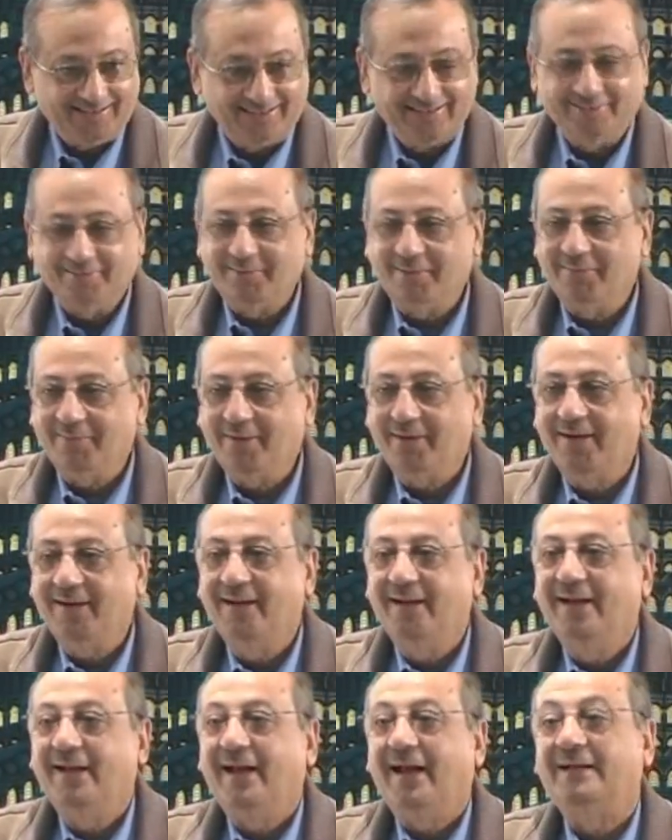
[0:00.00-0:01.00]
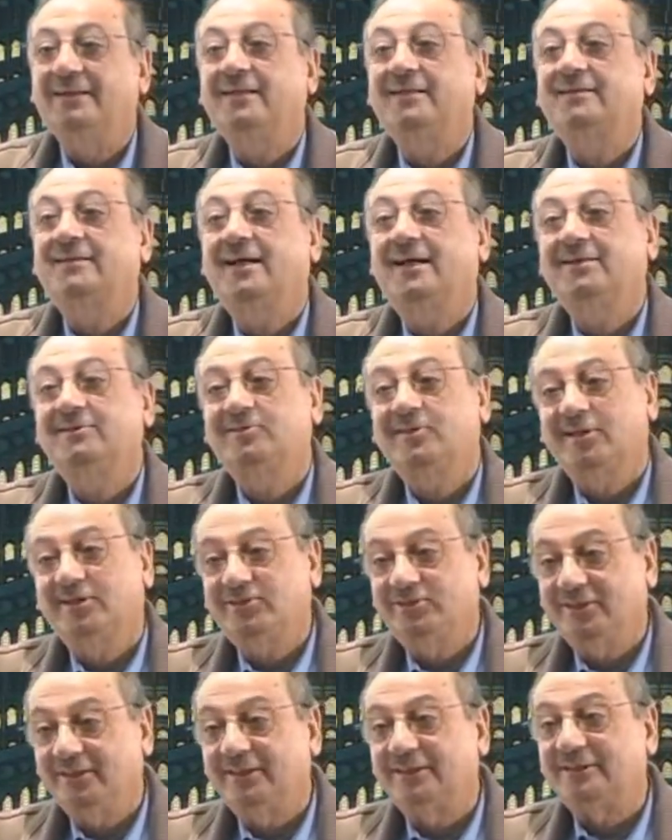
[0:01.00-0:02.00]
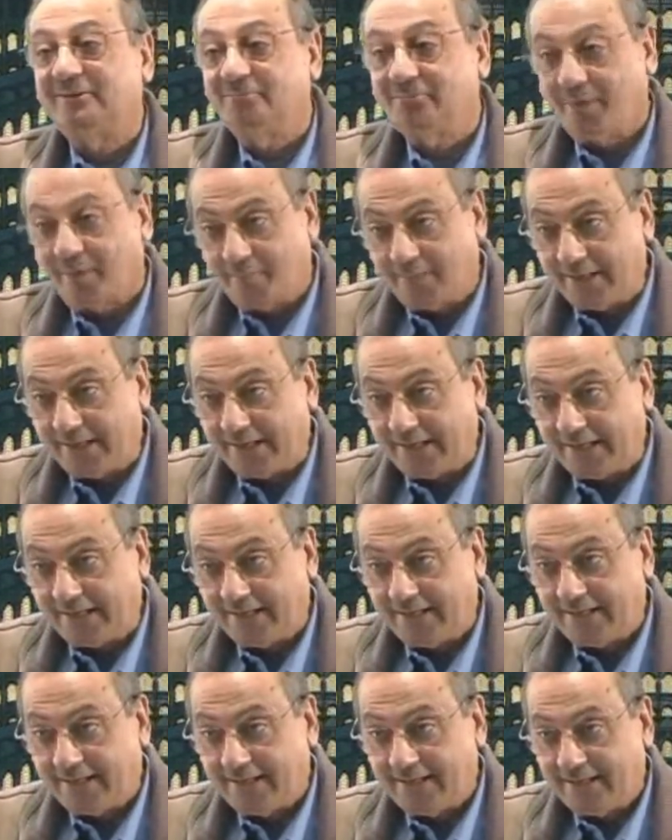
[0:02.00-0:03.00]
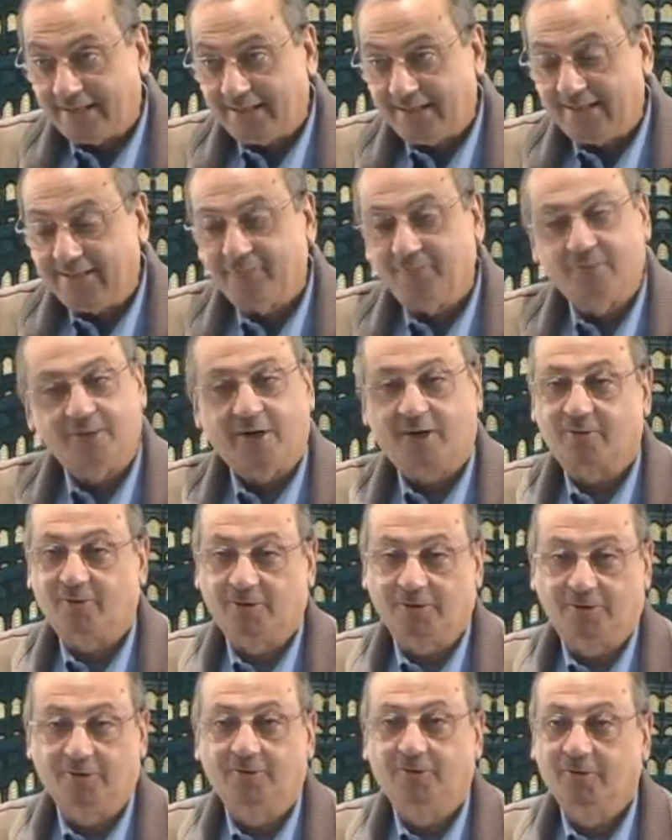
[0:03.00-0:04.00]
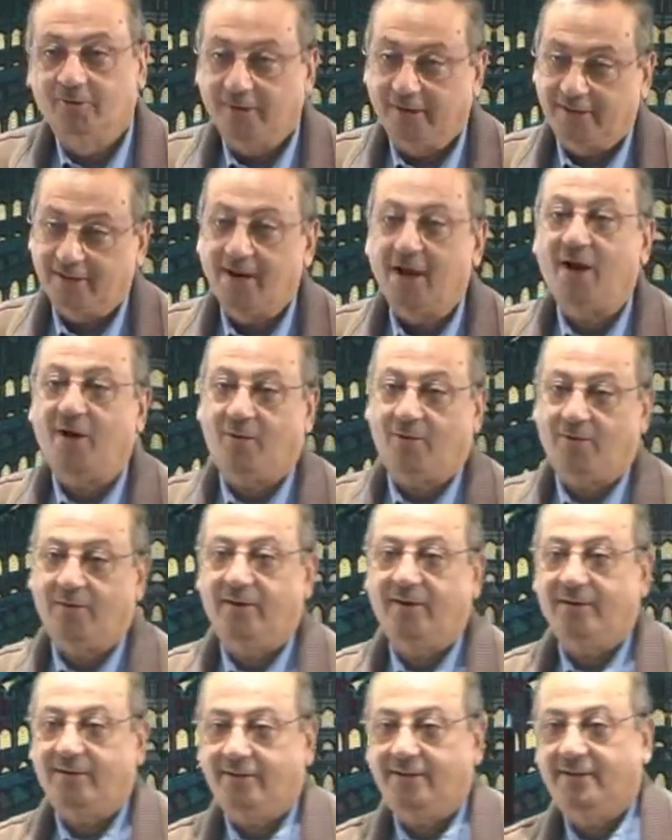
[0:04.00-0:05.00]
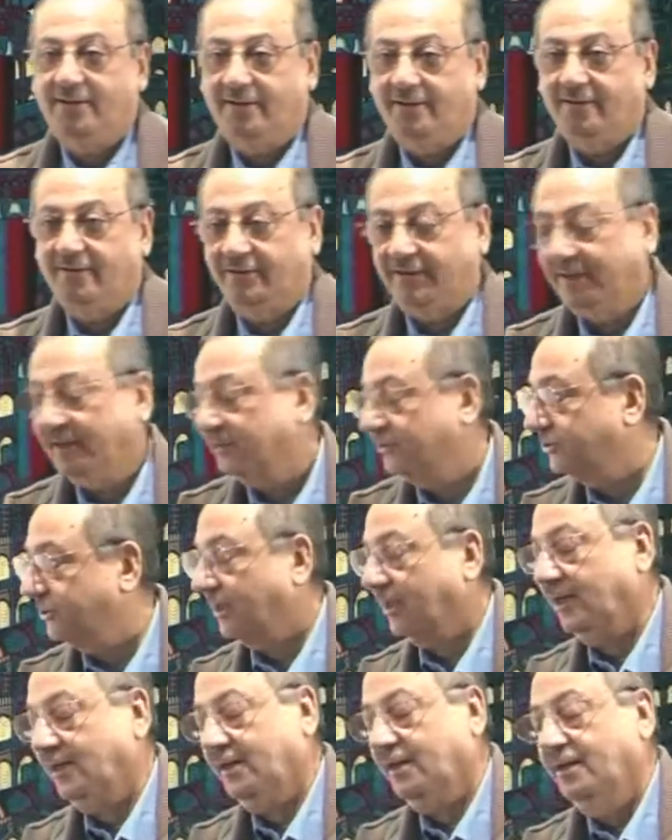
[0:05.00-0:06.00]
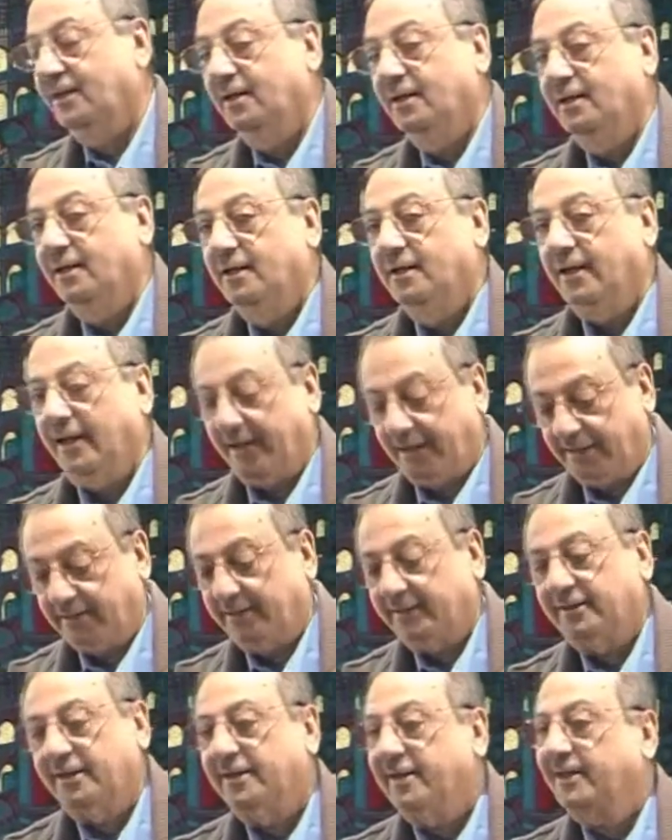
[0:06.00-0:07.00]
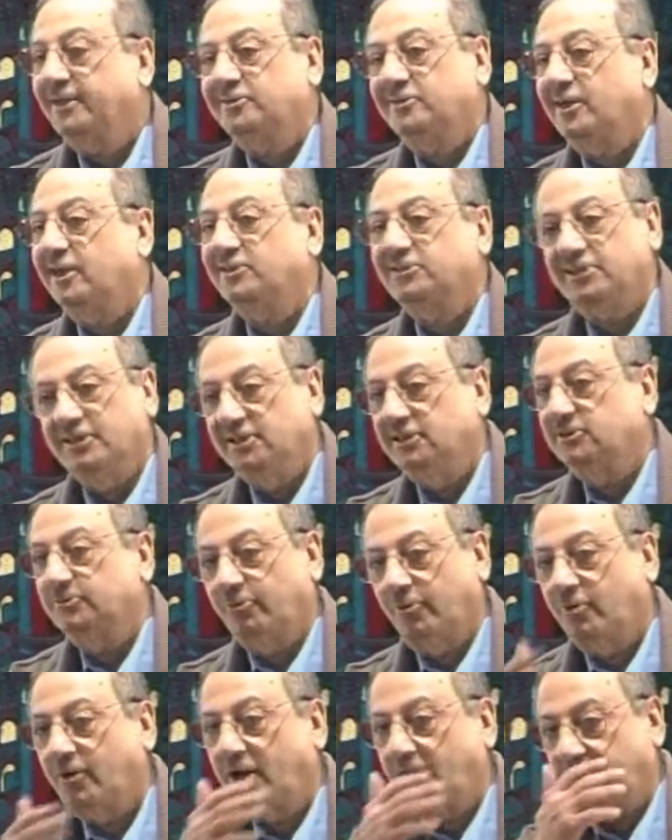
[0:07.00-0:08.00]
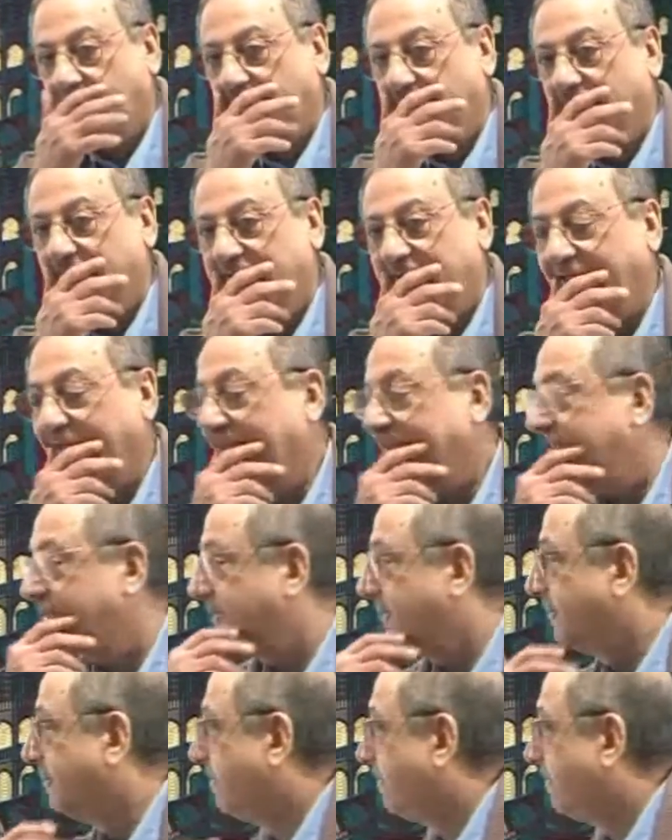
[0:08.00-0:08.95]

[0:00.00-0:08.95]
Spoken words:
Remember? And the third section is Mabni. We are going to do it now, inshallah. And the next lesson is full of those things.